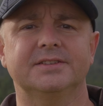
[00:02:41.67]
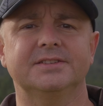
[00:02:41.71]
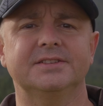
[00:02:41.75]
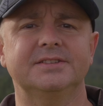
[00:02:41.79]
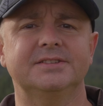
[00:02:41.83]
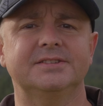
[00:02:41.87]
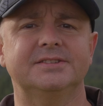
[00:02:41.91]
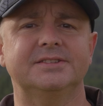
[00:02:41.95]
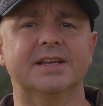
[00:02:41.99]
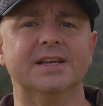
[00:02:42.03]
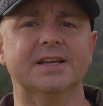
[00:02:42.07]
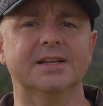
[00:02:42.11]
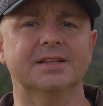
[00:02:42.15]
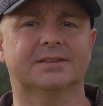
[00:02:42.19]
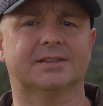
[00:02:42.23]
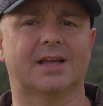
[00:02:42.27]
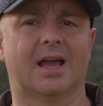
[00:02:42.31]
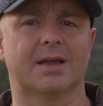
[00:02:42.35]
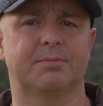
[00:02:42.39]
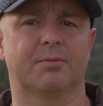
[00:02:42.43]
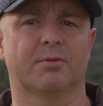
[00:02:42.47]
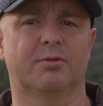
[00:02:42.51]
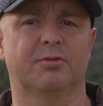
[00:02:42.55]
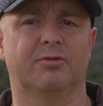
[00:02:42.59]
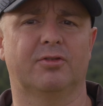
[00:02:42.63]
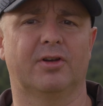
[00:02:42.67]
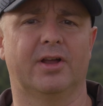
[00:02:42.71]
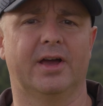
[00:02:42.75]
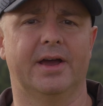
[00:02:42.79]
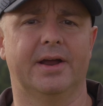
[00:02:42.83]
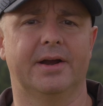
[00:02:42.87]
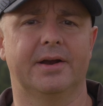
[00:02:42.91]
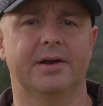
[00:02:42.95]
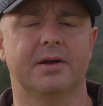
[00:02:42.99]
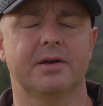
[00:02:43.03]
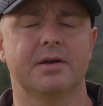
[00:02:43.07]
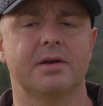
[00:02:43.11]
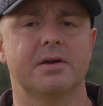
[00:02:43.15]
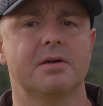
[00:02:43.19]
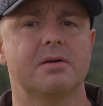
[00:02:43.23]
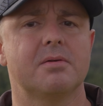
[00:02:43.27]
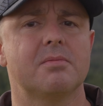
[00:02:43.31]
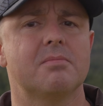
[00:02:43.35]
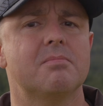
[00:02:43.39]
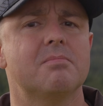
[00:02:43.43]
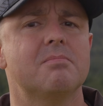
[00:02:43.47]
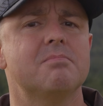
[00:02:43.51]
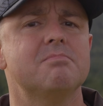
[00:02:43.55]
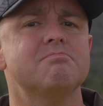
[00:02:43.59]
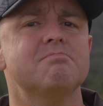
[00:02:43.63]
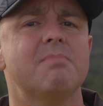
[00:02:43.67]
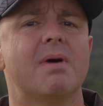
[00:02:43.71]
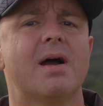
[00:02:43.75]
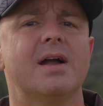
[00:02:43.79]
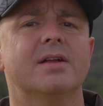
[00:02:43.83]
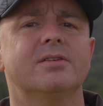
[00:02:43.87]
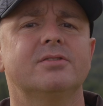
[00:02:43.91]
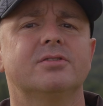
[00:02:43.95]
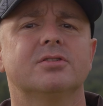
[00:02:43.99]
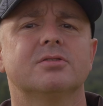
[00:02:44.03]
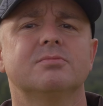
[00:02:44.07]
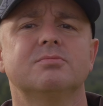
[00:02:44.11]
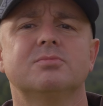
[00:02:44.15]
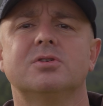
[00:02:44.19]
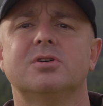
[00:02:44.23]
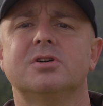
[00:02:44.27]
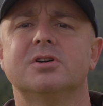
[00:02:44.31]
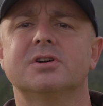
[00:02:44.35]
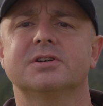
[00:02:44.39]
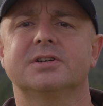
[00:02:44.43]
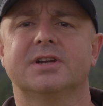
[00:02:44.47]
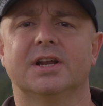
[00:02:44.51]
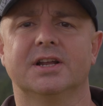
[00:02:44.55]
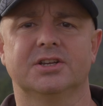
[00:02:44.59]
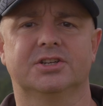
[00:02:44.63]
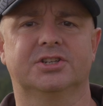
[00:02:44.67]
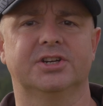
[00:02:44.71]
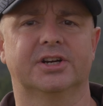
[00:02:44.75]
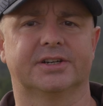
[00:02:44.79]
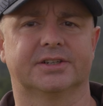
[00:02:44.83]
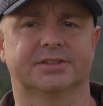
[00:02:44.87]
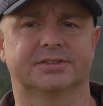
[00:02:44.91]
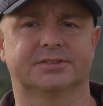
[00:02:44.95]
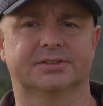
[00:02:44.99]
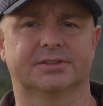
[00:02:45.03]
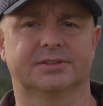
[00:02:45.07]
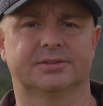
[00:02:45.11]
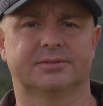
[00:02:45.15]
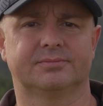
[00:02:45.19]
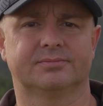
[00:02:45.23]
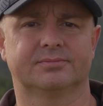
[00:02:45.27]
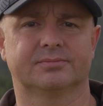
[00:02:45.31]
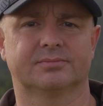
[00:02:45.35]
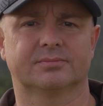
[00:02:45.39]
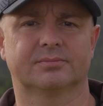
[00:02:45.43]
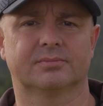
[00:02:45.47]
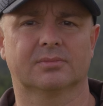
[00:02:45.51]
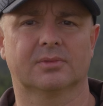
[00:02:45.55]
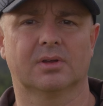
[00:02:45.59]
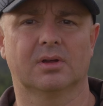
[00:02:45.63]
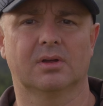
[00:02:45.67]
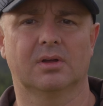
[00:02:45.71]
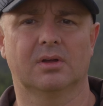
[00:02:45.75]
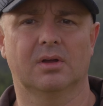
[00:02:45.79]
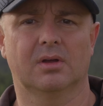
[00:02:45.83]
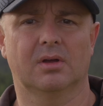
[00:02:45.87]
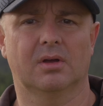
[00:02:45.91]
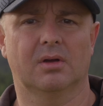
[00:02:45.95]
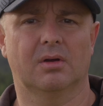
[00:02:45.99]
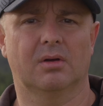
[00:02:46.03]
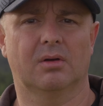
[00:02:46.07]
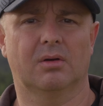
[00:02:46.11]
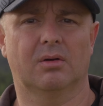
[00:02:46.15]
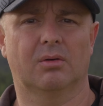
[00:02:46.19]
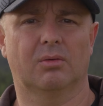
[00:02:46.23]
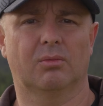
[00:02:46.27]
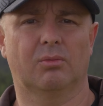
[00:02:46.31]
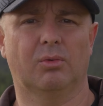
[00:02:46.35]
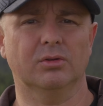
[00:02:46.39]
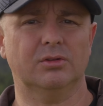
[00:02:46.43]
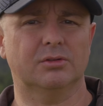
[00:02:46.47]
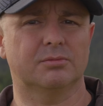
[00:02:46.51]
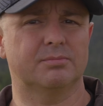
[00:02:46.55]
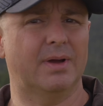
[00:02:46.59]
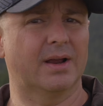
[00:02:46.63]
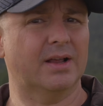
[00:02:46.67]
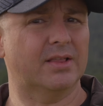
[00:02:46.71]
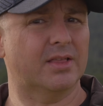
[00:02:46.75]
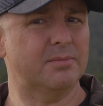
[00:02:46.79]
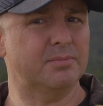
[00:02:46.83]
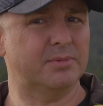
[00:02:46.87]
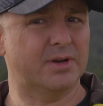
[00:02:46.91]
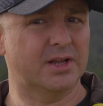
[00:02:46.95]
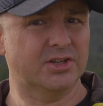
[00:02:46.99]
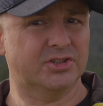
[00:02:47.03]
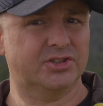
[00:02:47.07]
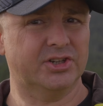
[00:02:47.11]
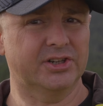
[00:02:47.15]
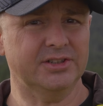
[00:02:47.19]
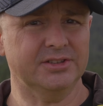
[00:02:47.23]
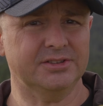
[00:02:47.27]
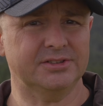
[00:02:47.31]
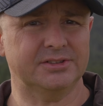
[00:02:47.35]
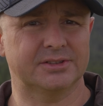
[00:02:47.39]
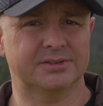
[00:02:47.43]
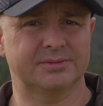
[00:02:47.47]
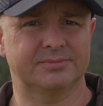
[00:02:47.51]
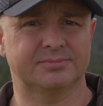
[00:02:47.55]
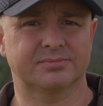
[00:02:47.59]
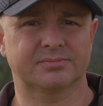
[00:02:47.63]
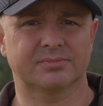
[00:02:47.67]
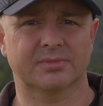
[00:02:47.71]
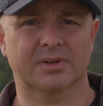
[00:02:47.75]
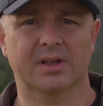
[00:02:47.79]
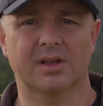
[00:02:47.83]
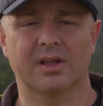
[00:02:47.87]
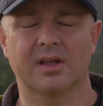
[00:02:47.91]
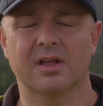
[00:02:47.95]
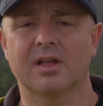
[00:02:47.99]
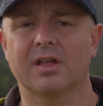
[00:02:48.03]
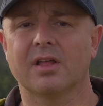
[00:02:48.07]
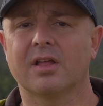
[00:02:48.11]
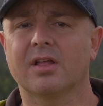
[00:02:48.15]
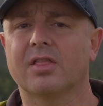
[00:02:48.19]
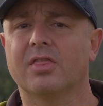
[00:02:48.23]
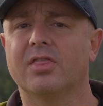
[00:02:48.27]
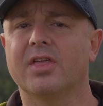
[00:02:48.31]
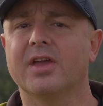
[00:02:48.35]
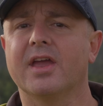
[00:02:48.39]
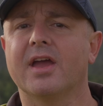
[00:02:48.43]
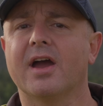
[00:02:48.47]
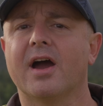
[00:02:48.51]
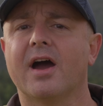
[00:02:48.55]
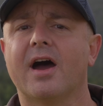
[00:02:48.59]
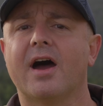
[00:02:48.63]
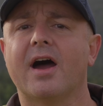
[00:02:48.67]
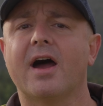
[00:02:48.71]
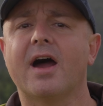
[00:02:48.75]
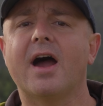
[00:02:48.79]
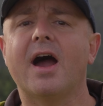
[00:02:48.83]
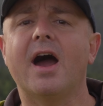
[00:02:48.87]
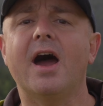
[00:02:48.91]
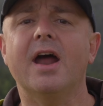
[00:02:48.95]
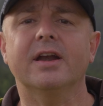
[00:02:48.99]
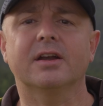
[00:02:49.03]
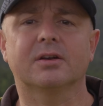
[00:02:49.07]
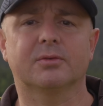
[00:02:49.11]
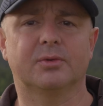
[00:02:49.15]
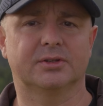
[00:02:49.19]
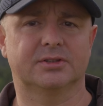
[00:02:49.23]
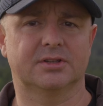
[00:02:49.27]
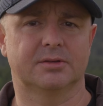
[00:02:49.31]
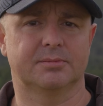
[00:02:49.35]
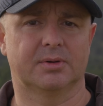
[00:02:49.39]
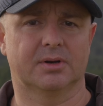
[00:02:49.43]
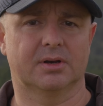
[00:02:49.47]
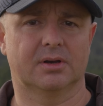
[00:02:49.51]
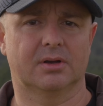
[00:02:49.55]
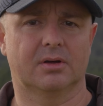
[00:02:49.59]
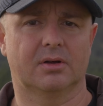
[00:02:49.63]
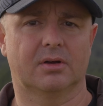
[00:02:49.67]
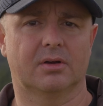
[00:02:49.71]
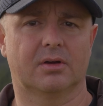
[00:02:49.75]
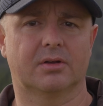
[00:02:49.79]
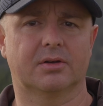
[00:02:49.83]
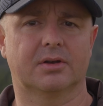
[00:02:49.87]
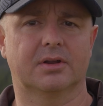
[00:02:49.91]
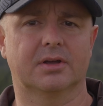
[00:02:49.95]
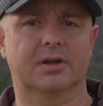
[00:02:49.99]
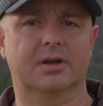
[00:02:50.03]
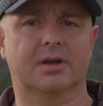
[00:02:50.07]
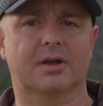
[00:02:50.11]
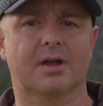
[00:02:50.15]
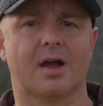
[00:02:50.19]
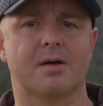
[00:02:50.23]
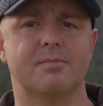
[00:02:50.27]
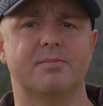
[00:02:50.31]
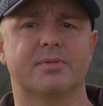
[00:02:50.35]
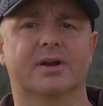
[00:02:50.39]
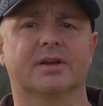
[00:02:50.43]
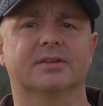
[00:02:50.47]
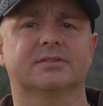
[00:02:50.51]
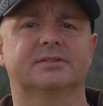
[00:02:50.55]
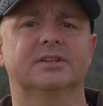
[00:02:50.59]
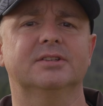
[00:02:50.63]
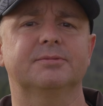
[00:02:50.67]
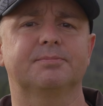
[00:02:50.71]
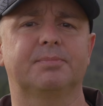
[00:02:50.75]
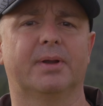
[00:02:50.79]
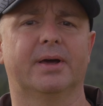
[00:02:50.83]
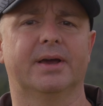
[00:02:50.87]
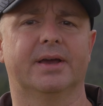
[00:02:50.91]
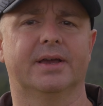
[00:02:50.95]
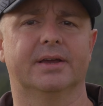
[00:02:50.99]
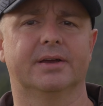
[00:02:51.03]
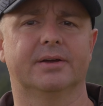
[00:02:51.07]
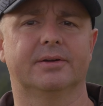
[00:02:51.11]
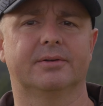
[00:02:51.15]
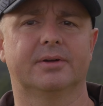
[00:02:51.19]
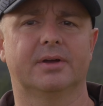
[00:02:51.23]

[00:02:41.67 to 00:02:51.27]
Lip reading: is a second type of flare, much more dangerous. What makes them dangerous? They aren't visible on the camera's display.